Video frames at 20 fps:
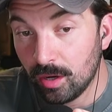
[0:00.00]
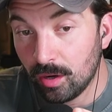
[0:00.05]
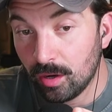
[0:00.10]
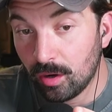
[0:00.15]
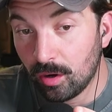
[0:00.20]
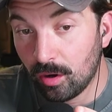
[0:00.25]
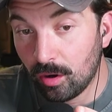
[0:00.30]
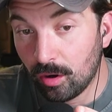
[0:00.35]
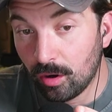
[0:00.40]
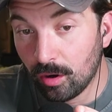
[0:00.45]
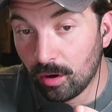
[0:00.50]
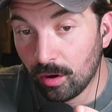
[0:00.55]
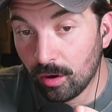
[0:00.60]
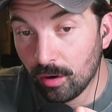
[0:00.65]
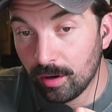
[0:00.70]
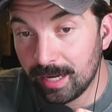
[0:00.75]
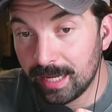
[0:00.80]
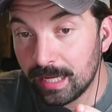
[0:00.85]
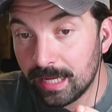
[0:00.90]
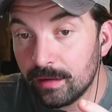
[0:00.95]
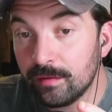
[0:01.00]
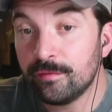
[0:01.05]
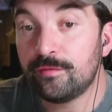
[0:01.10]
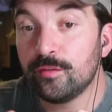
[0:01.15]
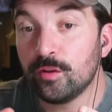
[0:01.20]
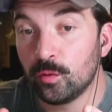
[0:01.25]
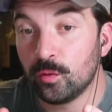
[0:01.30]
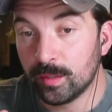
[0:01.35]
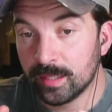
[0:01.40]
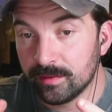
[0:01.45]
are
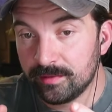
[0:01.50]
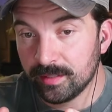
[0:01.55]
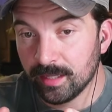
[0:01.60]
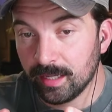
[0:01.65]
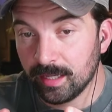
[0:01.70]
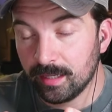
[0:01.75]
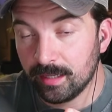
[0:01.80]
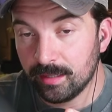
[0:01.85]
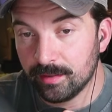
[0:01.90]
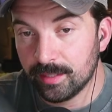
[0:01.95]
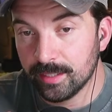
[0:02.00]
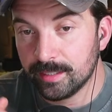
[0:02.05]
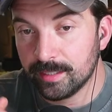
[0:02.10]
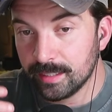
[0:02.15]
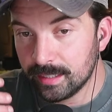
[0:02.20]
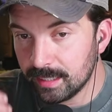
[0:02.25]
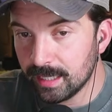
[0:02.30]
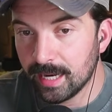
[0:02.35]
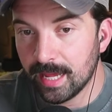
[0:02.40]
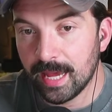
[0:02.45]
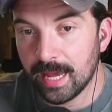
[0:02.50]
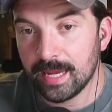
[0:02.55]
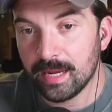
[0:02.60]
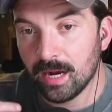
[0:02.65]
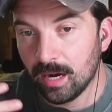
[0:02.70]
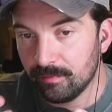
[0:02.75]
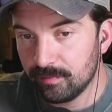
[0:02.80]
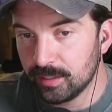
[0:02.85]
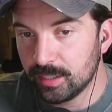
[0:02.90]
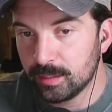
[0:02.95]
influencing the DNA
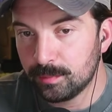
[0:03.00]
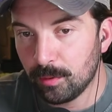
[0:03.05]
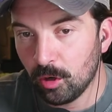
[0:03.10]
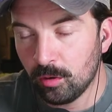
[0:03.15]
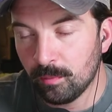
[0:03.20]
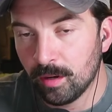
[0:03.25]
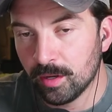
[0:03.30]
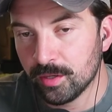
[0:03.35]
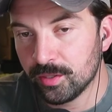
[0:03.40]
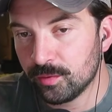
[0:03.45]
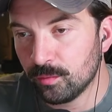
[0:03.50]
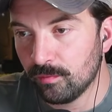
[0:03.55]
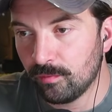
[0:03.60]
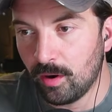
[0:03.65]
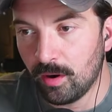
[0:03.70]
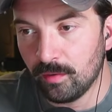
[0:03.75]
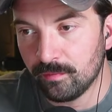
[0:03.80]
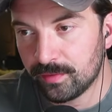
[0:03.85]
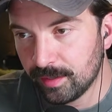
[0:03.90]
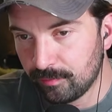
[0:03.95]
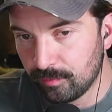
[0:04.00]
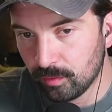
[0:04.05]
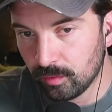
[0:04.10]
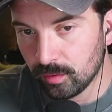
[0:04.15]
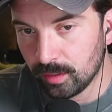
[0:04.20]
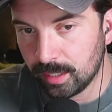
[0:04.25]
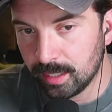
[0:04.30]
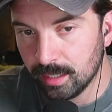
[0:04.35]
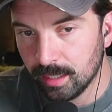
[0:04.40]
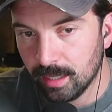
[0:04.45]
of these Pokemon to evolve
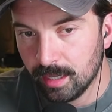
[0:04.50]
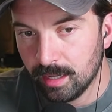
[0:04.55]
differently.